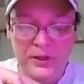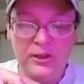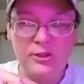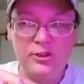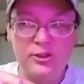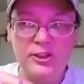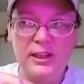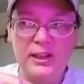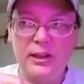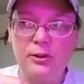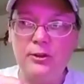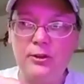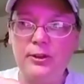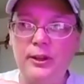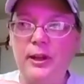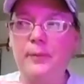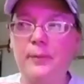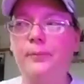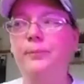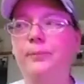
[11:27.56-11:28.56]
Here's the other
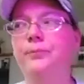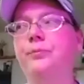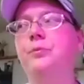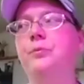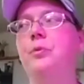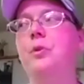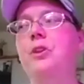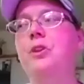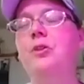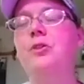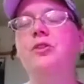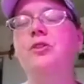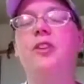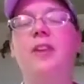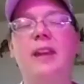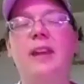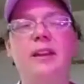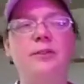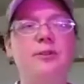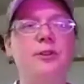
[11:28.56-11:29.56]
thing. When those
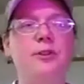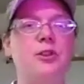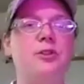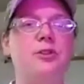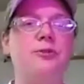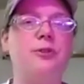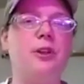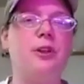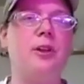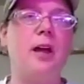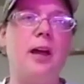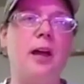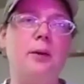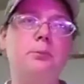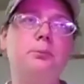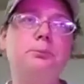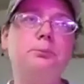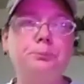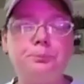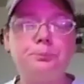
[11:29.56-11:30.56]
landfills fill
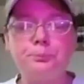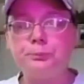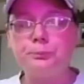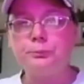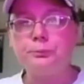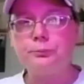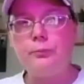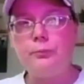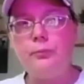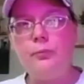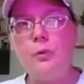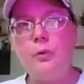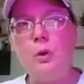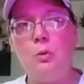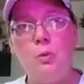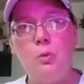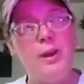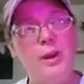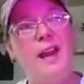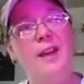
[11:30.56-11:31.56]
up,
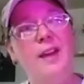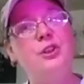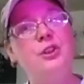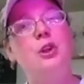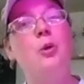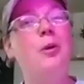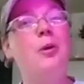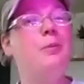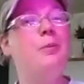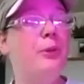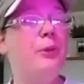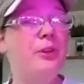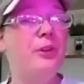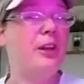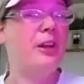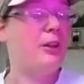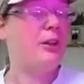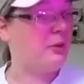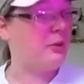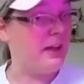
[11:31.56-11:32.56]
we have to go and build
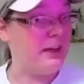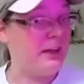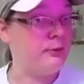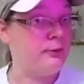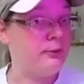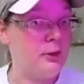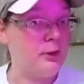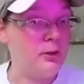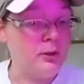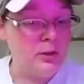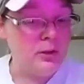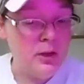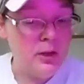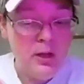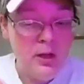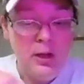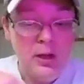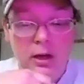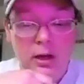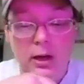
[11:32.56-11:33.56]
another landfill.
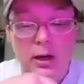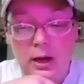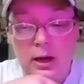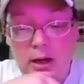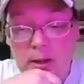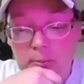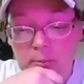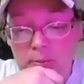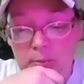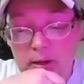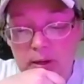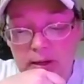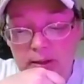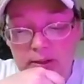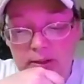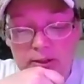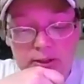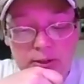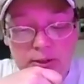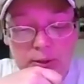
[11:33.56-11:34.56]
And
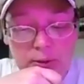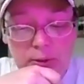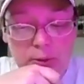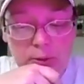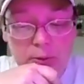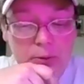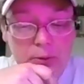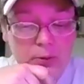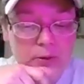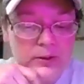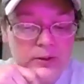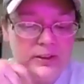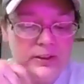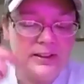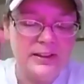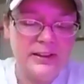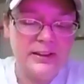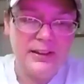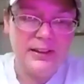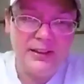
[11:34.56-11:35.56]
so,
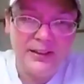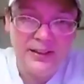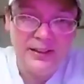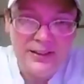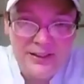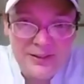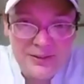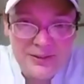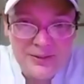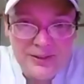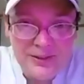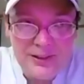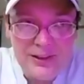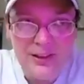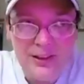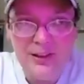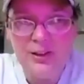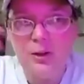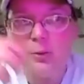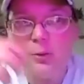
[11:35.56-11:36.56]

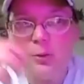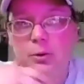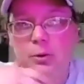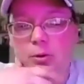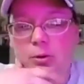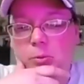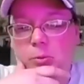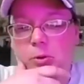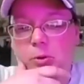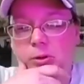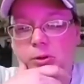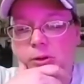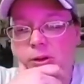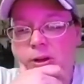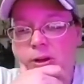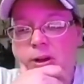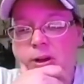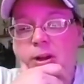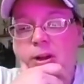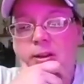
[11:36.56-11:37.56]
you know, we're
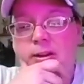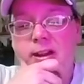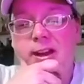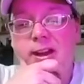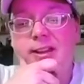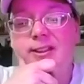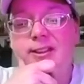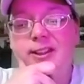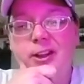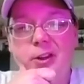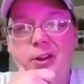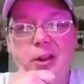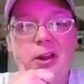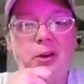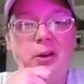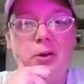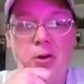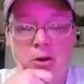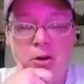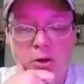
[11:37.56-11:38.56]
causing a
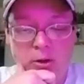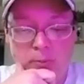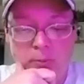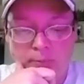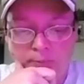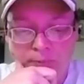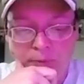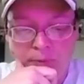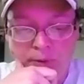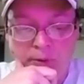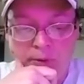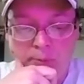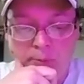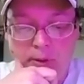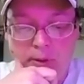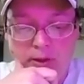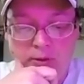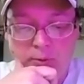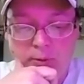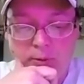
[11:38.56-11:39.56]
lot of harm
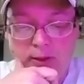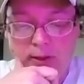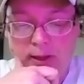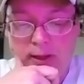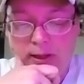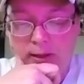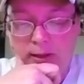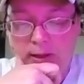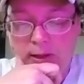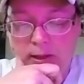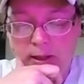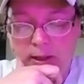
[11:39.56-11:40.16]
by doing that.